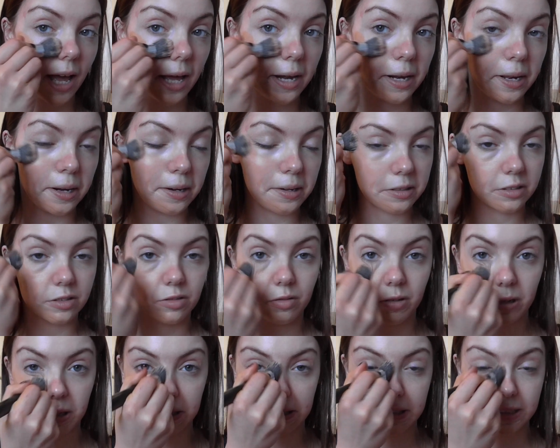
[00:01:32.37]
And it
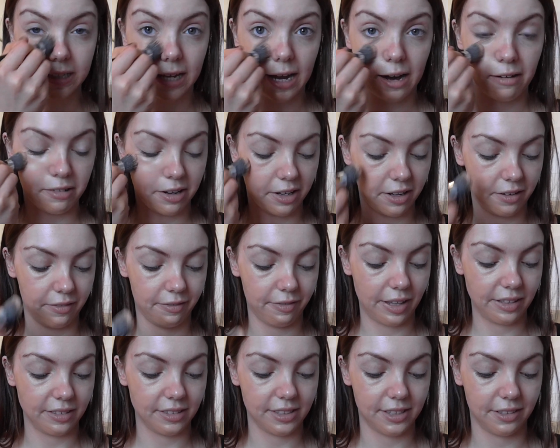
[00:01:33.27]
looks really scary and
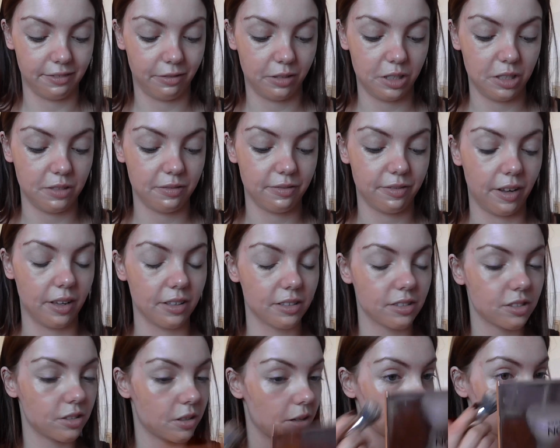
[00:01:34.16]
offensive when you
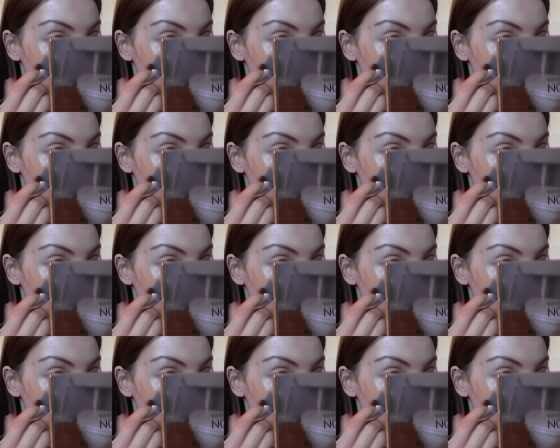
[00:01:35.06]
first do